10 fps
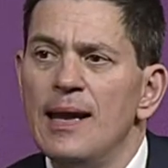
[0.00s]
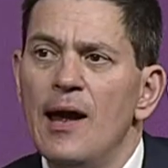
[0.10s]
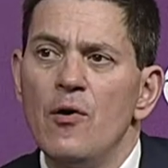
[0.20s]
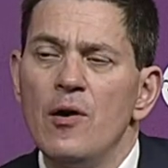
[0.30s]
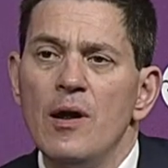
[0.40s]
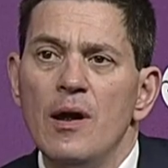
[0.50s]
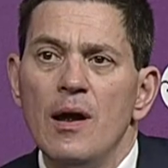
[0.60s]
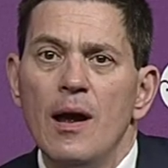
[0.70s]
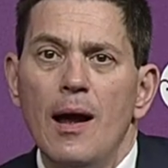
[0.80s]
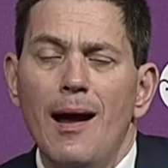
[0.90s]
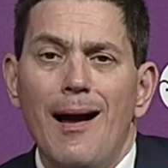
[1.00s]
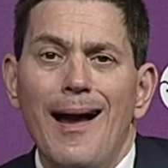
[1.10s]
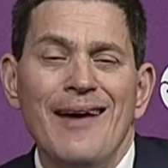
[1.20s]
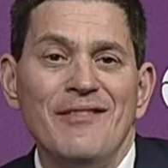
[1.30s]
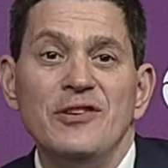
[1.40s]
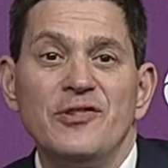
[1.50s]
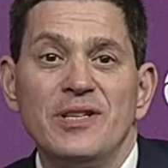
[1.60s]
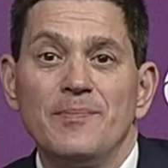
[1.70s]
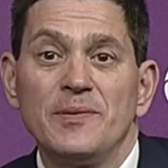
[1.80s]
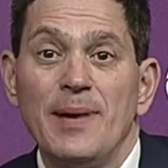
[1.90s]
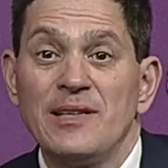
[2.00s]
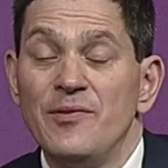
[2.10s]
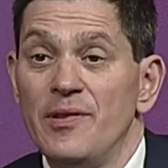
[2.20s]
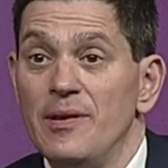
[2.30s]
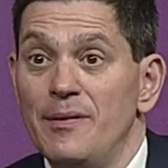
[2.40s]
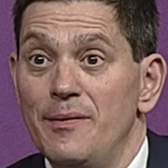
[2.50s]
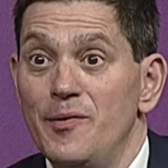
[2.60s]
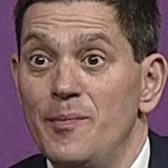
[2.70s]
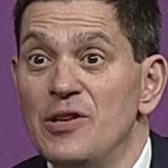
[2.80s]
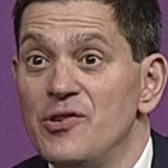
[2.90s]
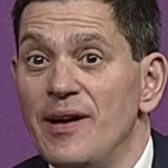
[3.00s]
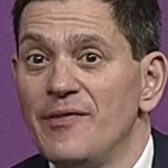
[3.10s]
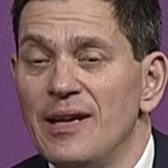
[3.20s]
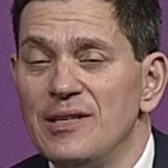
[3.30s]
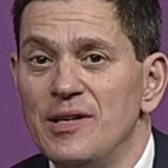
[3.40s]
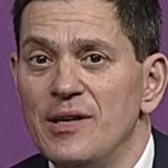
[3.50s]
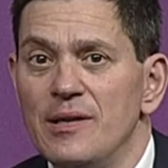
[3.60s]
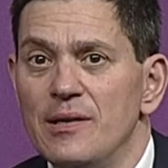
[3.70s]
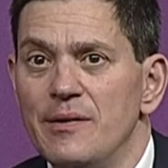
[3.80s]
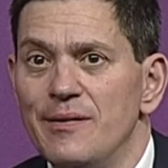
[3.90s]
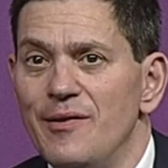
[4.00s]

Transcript: Now, I have an interesting perspective on, you know, you mentioned Afghanistan.